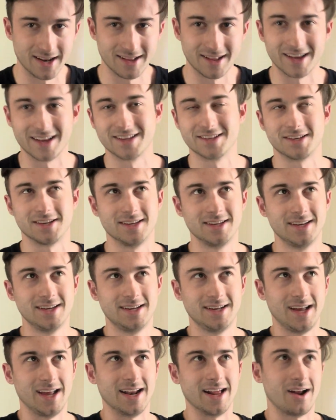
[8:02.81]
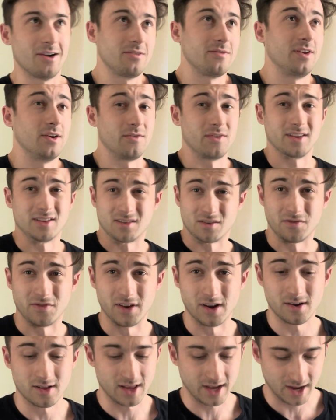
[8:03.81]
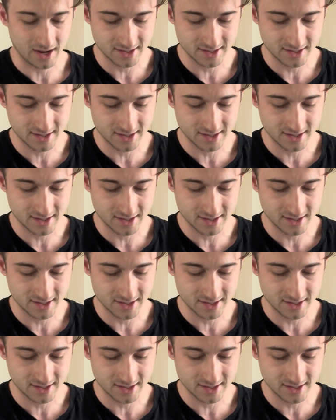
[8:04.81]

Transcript: Like, is it, and I don't even know if that's a fear. Like, I